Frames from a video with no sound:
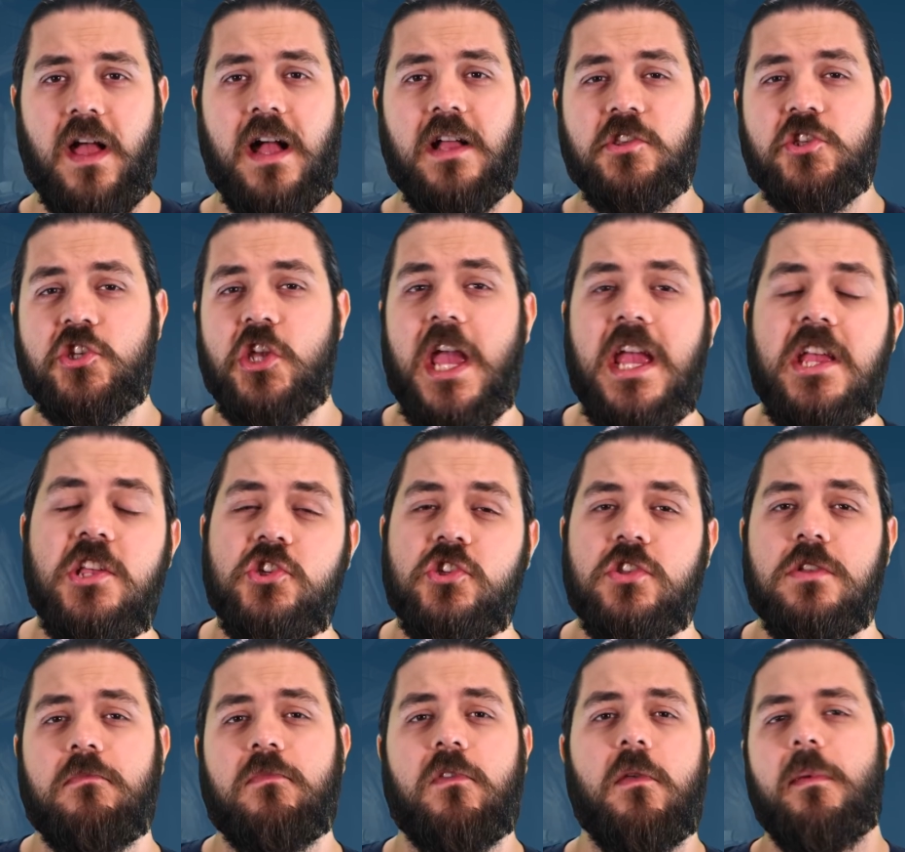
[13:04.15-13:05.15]
and change
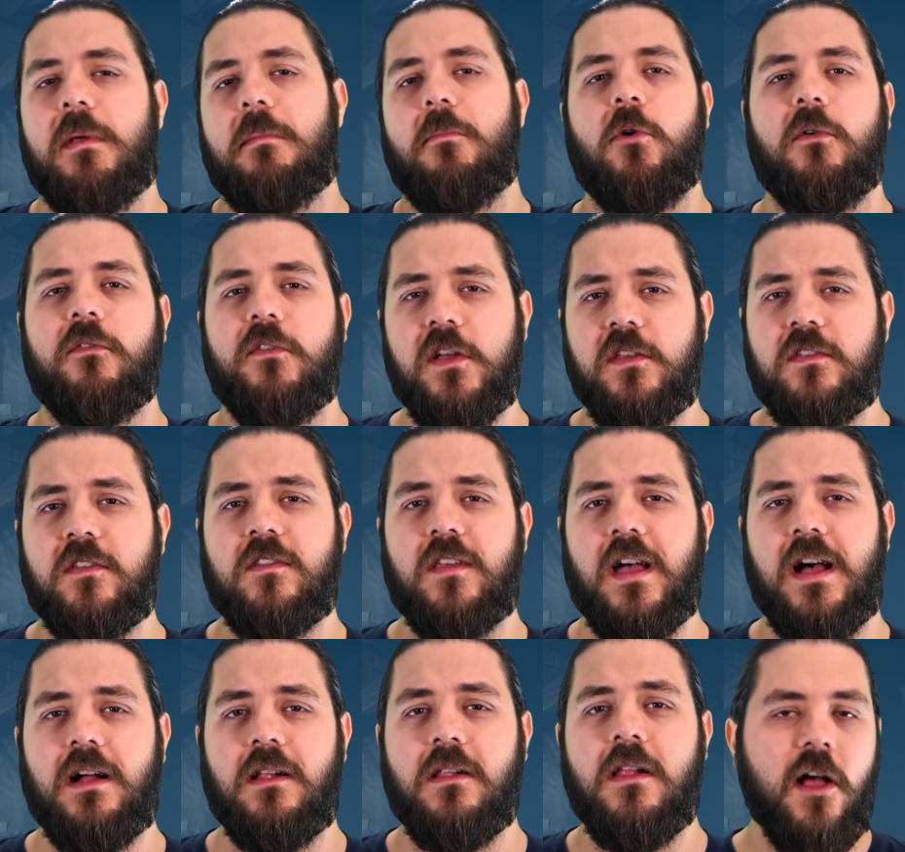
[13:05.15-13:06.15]
them to be more
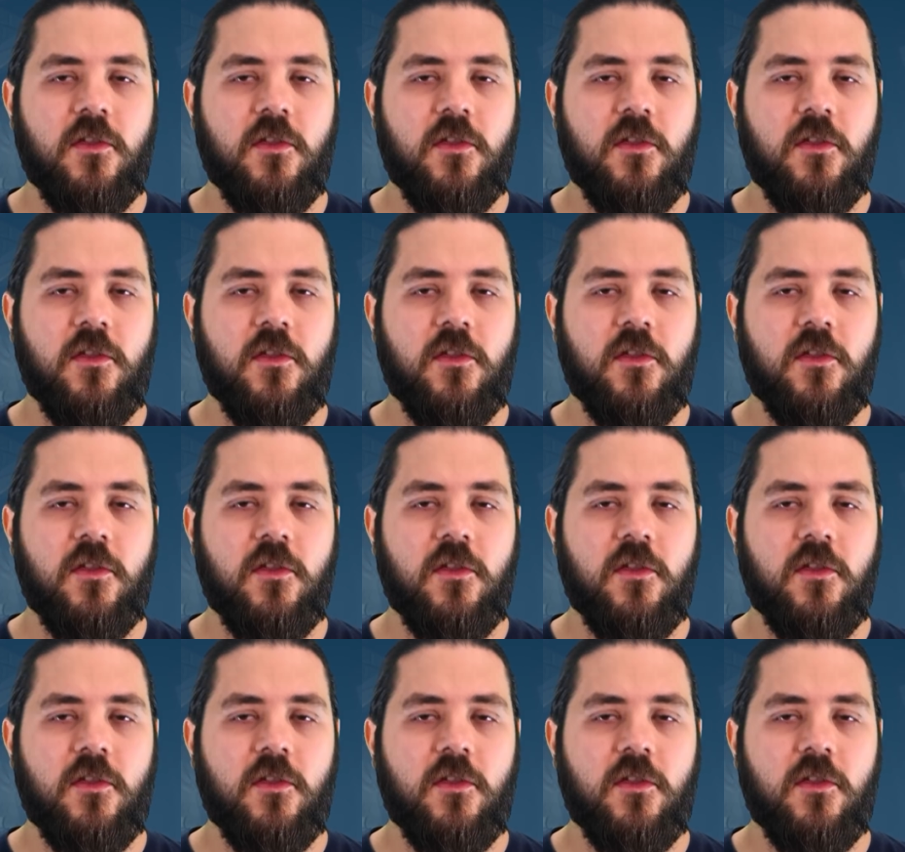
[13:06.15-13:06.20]
versatile,